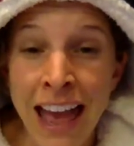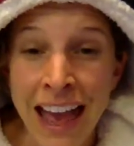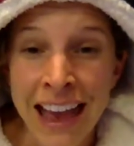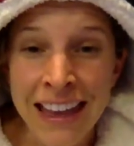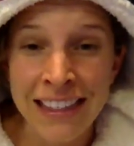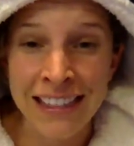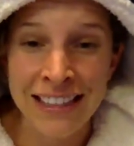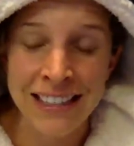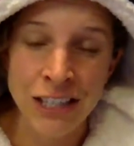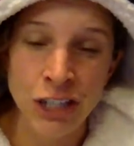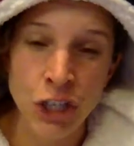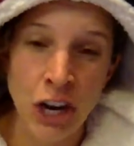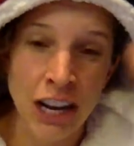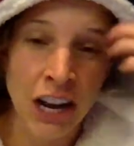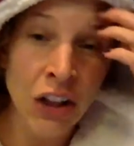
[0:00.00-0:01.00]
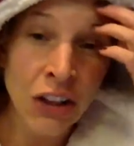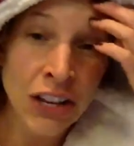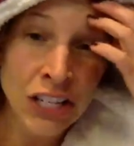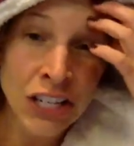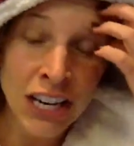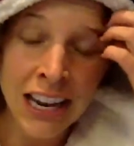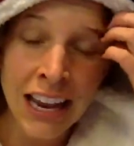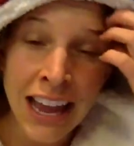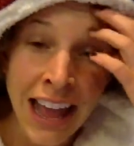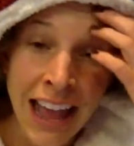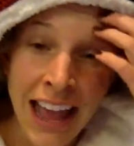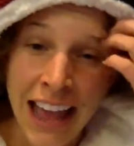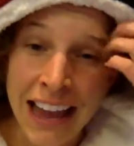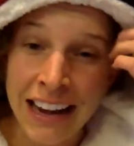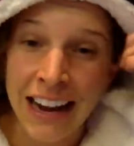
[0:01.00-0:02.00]
hey, this is Shakeology
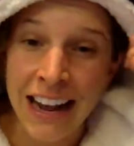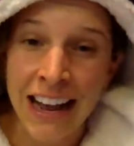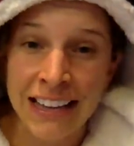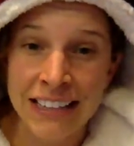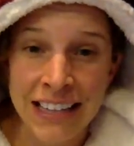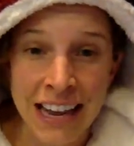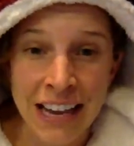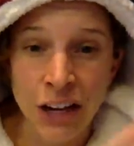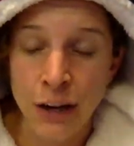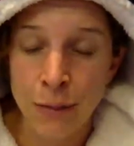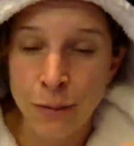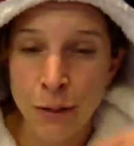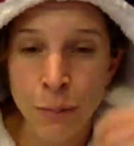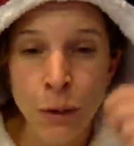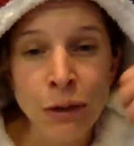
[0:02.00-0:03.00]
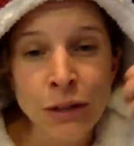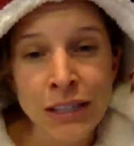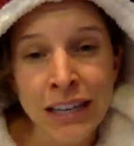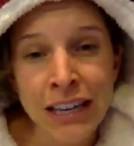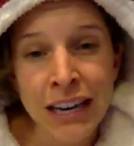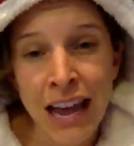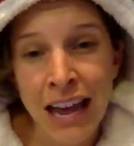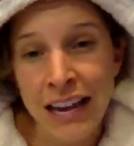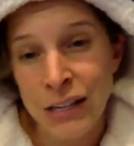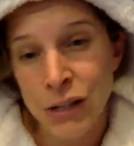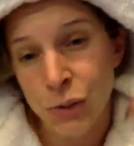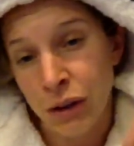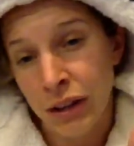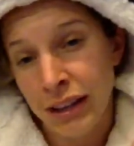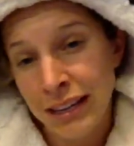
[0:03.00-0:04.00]
and it has 8 grams of protein and it's
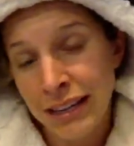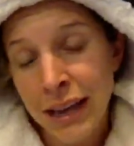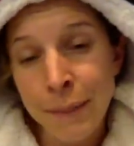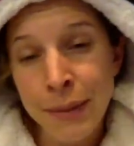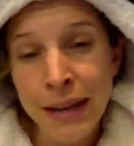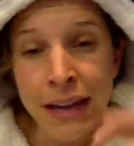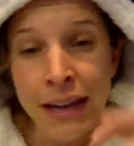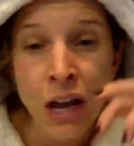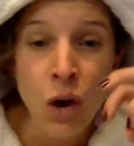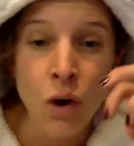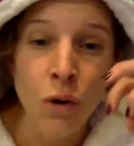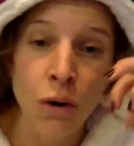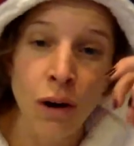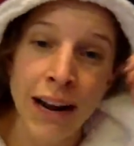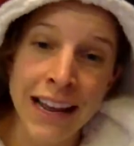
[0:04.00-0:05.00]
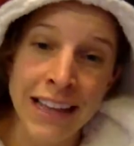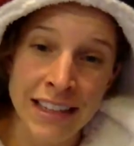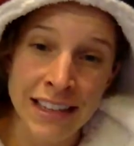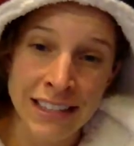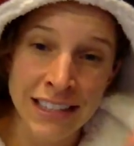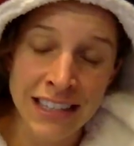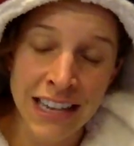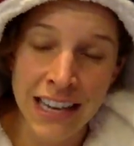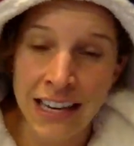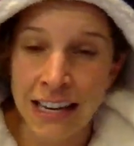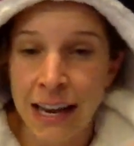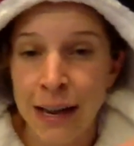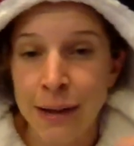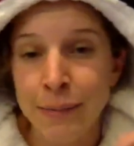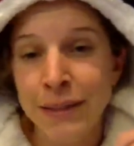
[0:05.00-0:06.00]
really yummy. Or, hey, this is
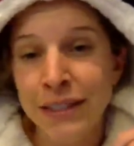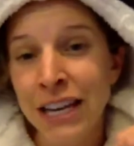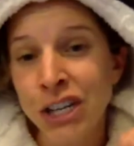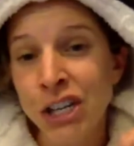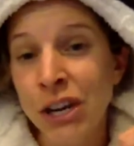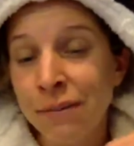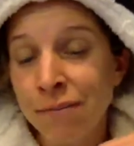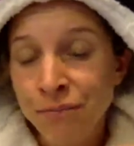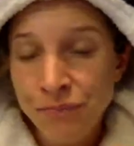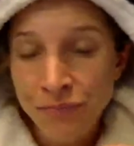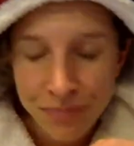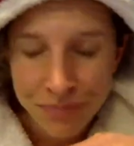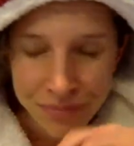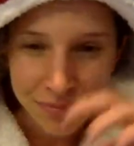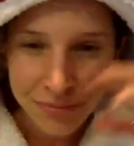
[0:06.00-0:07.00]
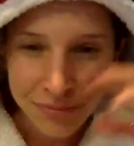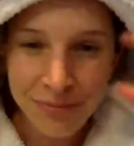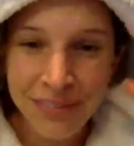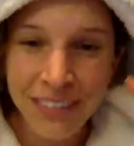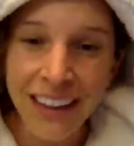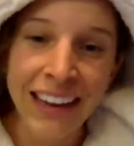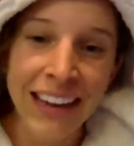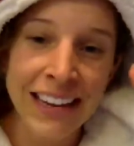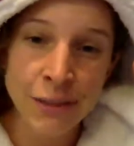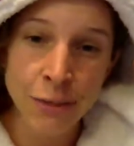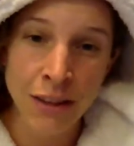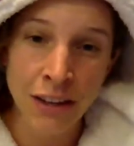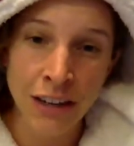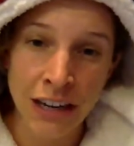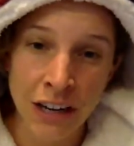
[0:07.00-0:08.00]
80-day obsession. Guess what
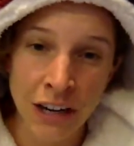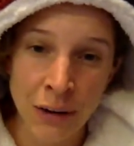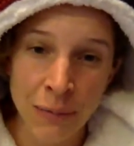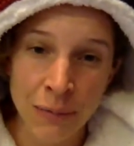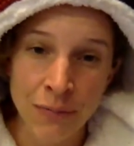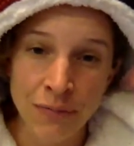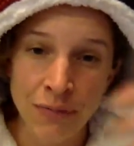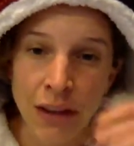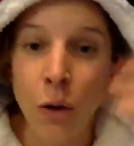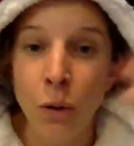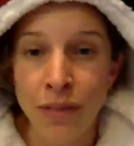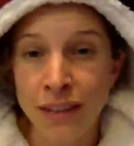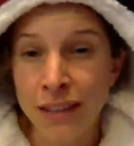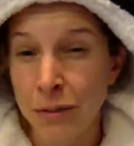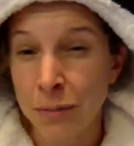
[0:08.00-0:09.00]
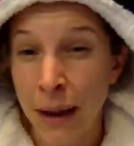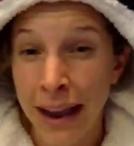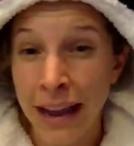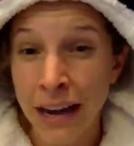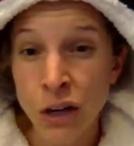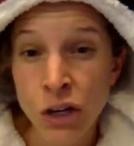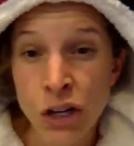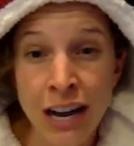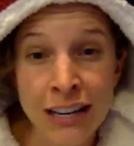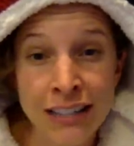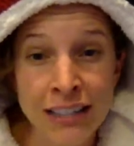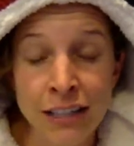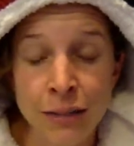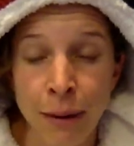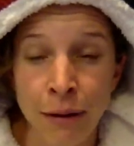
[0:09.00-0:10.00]
they're going to do? Oh, and this is my Energize,
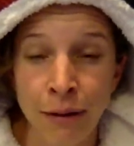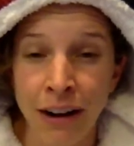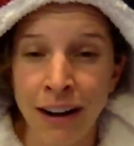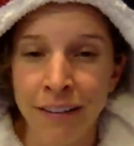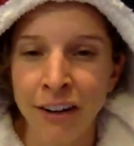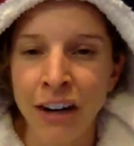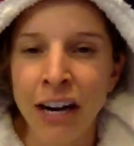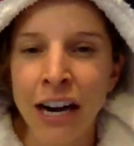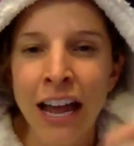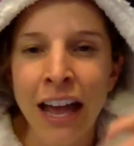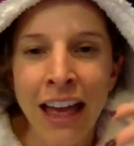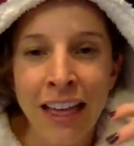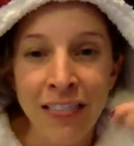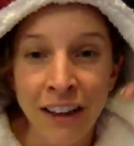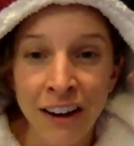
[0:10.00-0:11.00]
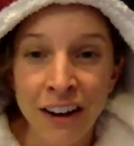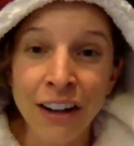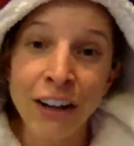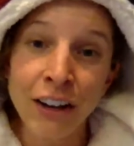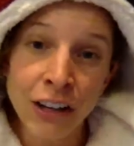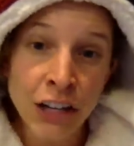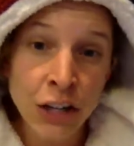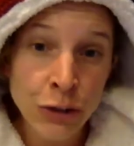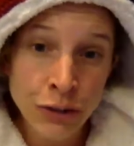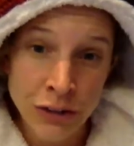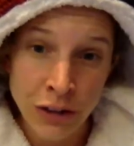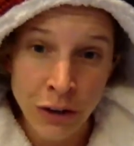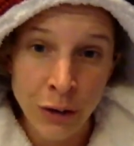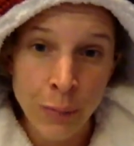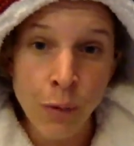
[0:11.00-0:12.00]
this is my Recover. They're going to go to
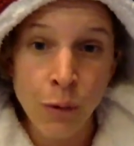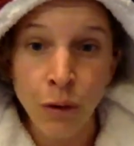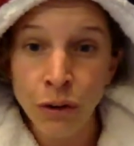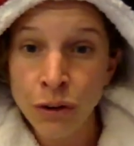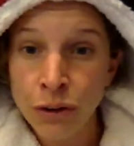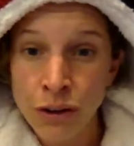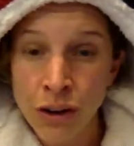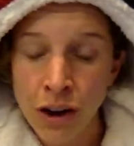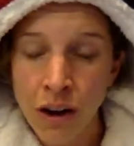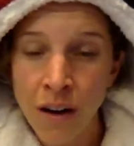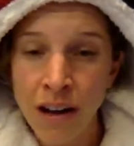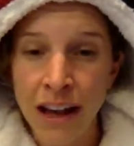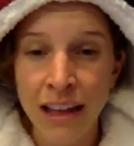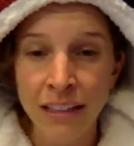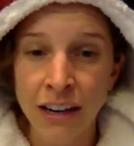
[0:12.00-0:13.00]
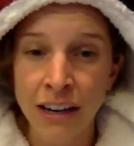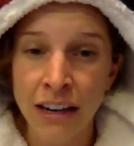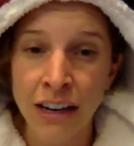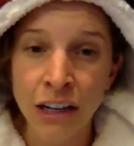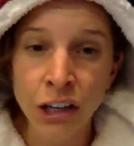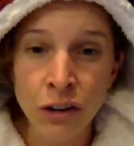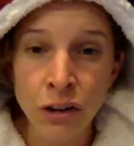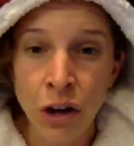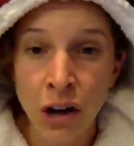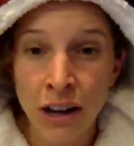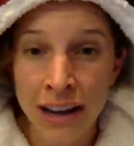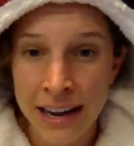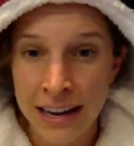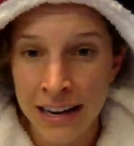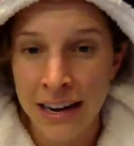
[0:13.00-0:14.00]
YouTube or Google and they're going to Google
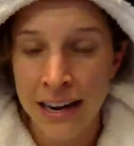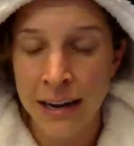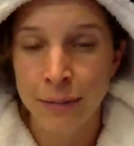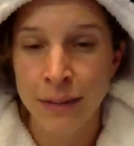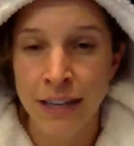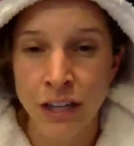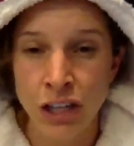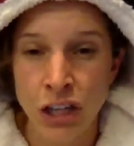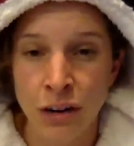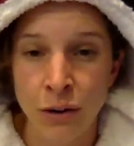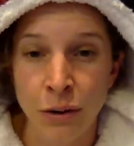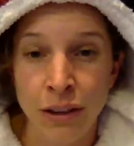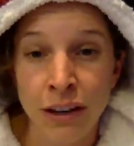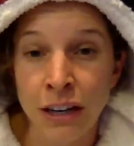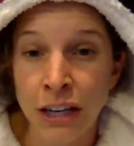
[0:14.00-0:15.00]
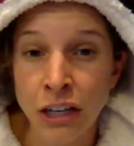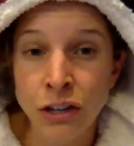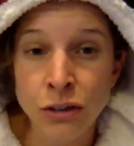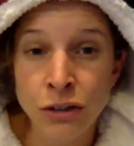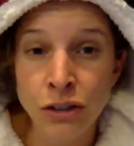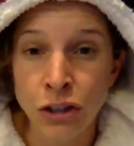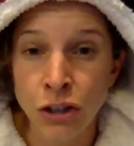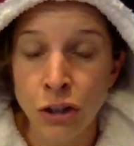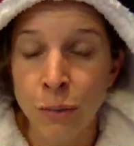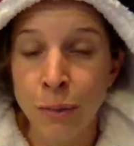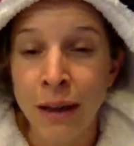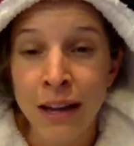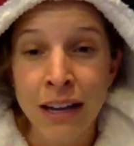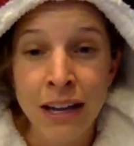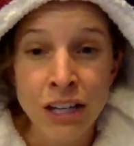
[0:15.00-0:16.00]
80-day obsession, or they're going to YouTube
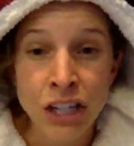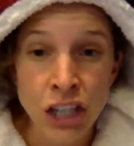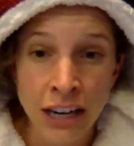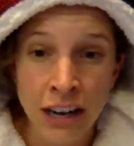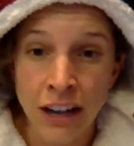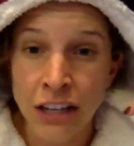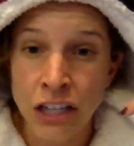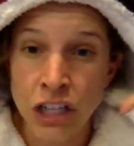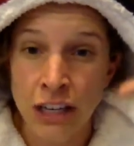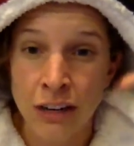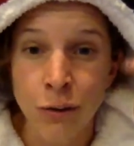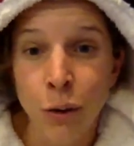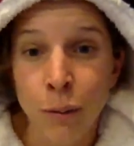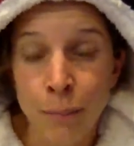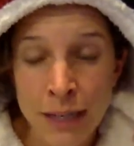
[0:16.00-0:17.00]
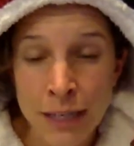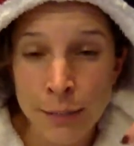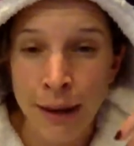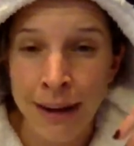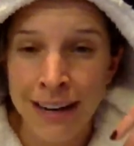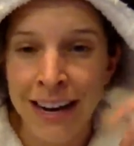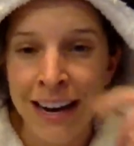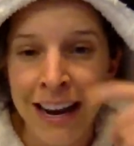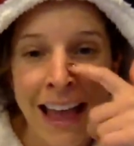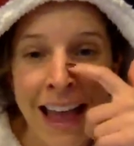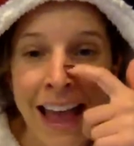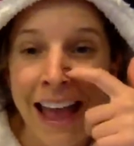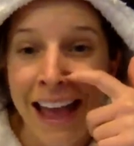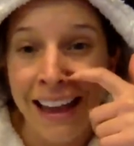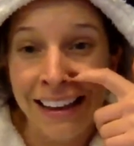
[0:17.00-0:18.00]
Shakeology or Beachbody.
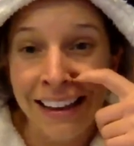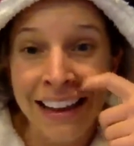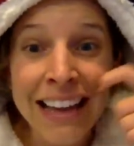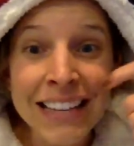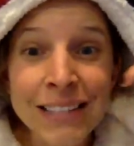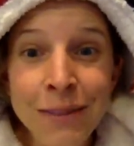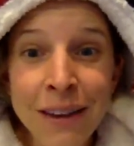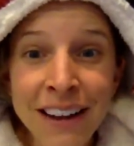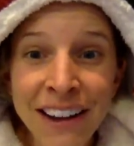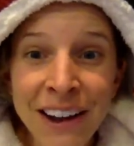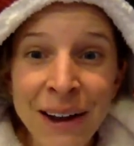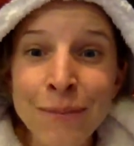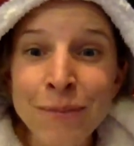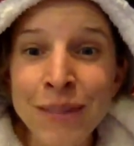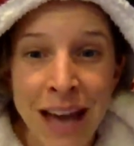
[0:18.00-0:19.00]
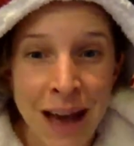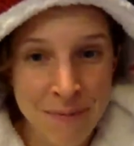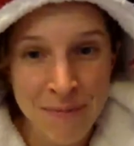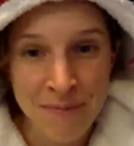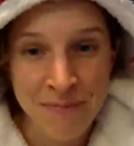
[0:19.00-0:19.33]
And guess what comes up?